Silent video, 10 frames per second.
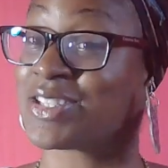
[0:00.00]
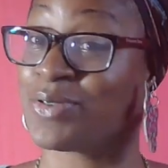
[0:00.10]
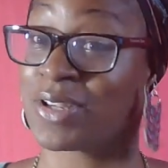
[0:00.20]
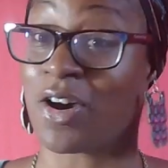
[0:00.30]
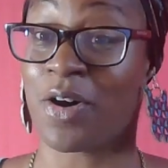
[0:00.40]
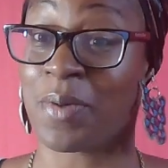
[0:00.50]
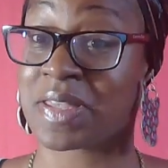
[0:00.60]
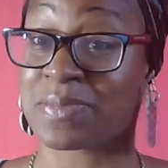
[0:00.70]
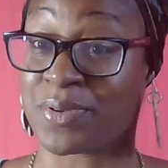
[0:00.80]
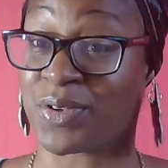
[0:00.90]
You can
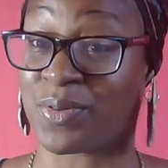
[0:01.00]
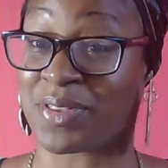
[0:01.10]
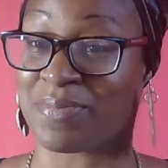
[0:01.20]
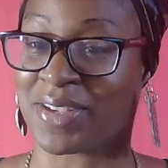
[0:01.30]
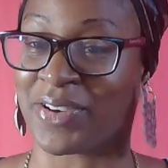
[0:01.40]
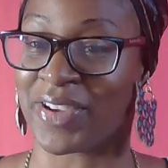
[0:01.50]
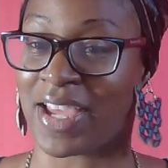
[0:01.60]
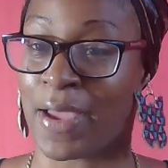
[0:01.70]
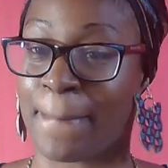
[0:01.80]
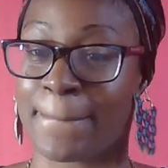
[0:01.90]
always book with me,
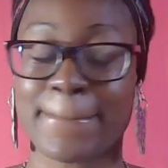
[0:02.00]
okay?